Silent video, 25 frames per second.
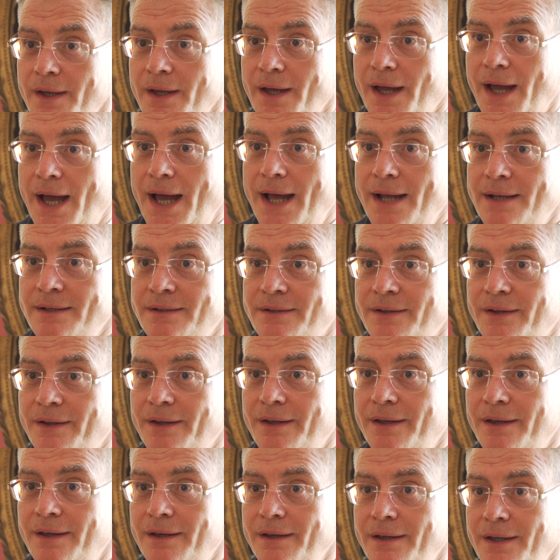And
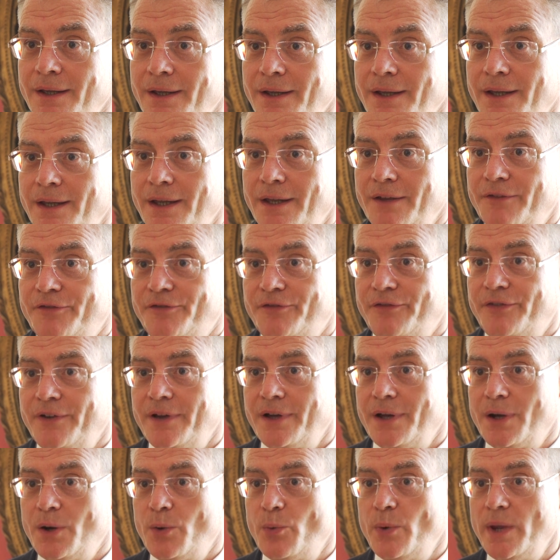if
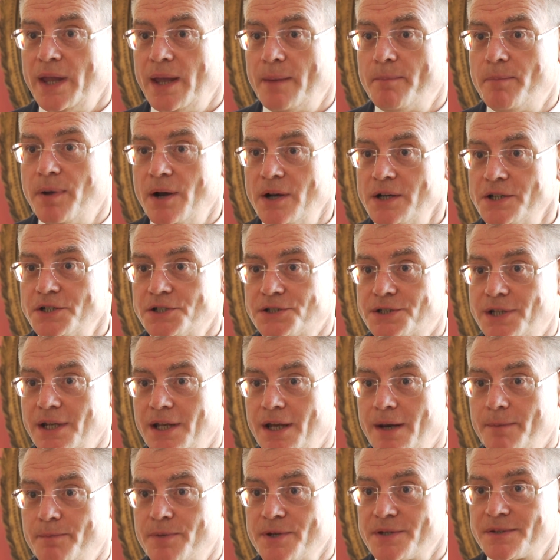we abolish the
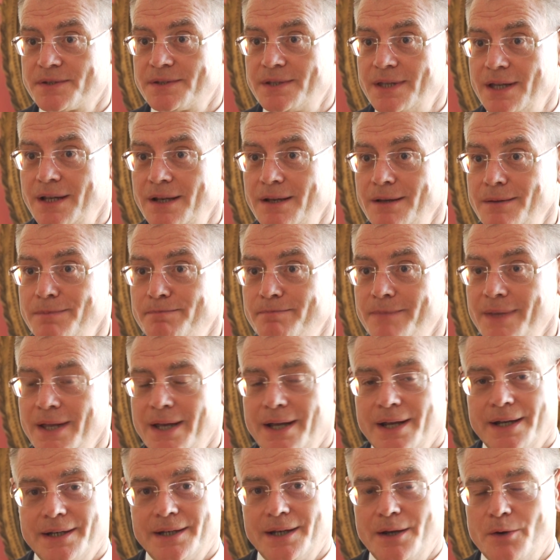apostille,
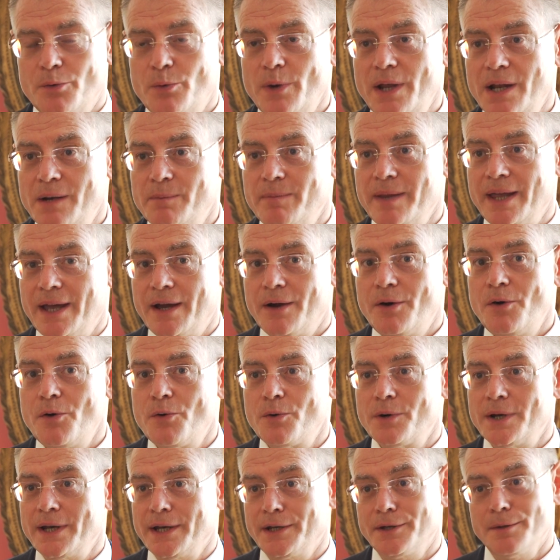there will be a
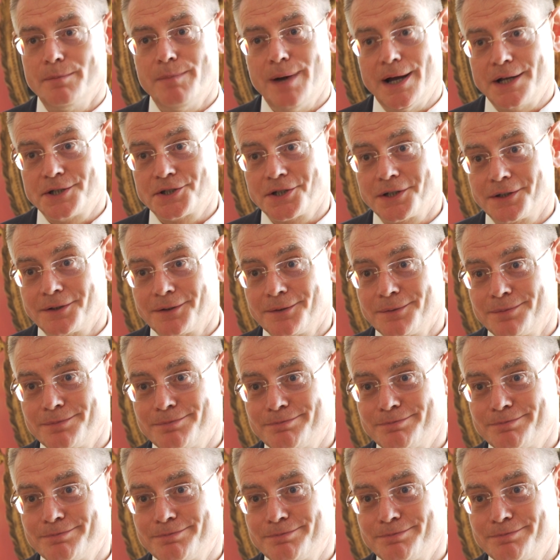hole in the budget.